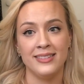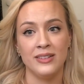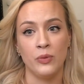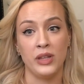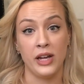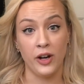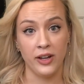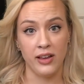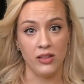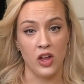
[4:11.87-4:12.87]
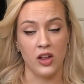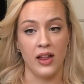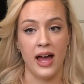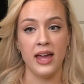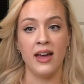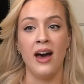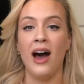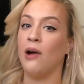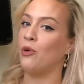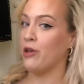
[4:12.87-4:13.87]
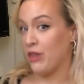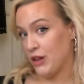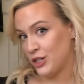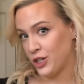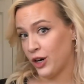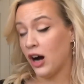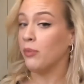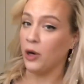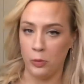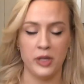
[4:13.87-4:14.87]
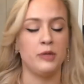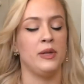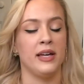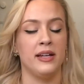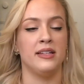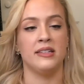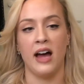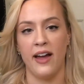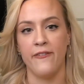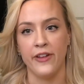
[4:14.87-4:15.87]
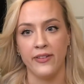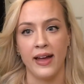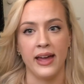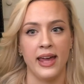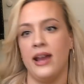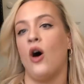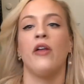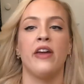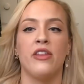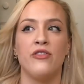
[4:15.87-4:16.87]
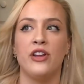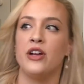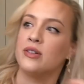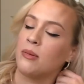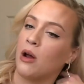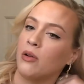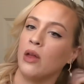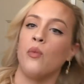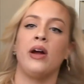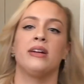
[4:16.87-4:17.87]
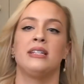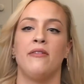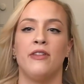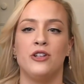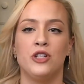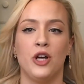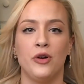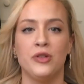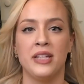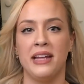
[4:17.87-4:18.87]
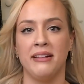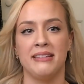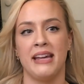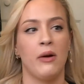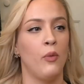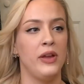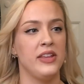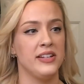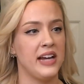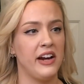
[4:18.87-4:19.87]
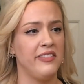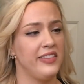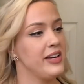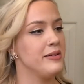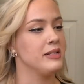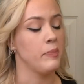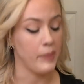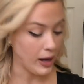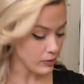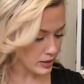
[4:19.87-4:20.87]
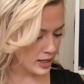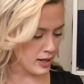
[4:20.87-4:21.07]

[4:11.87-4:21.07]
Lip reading: what they currently look like. I wore this shirt on purpose because I feel like in all the other videos, I'm not really wearing stuff that shows, and it's what the entire video is about.